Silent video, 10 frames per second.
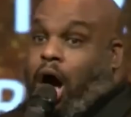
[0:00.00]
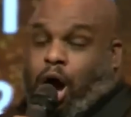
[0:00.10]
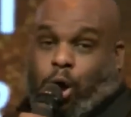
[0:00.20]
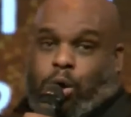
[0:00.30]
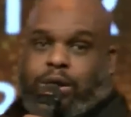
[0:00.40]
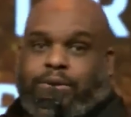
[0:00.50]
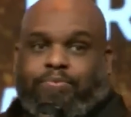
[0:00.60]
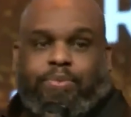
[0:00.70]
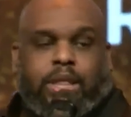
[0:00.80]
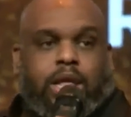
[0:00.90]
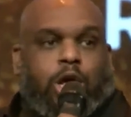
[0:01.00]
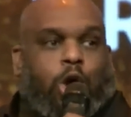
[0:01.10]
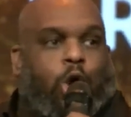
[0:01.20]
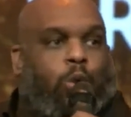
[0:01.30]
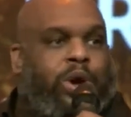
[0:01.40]
Uh-oh.
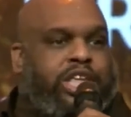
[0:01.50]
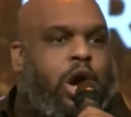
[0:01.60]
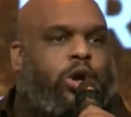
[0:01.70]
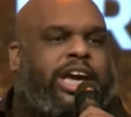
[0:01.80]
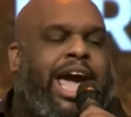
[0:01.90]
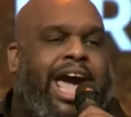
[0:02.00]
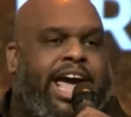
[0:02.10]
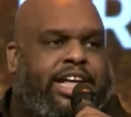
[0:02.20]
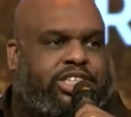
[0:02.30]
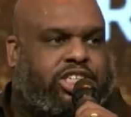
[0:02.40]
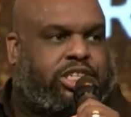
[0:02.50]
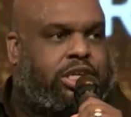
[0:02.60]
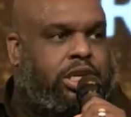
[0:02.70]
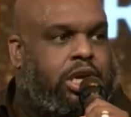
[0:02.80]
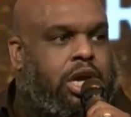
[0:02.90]
When your
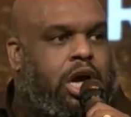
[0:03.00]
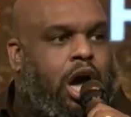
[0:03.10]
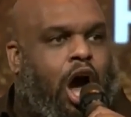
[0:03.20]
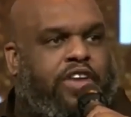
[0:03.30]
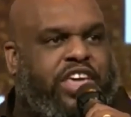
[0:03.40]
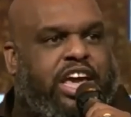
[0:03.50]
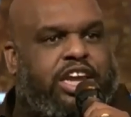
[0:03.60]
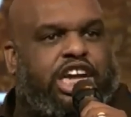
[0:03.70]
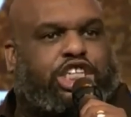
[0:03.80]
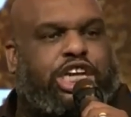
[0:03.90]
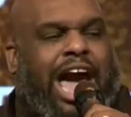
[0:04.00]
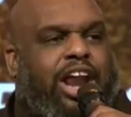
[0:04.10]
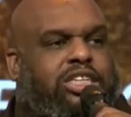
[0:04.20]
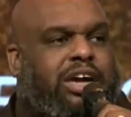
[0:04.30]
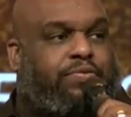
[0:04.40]
kids are the
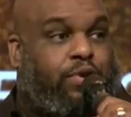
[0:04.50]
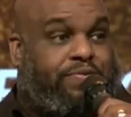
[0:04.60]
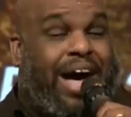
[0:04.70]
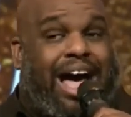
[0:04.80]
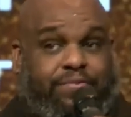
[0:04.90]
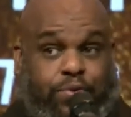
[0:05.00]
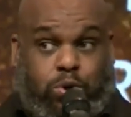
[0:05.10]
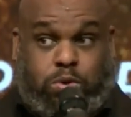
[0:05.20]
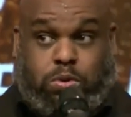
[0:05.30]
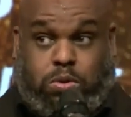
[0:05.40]
initiators of revival.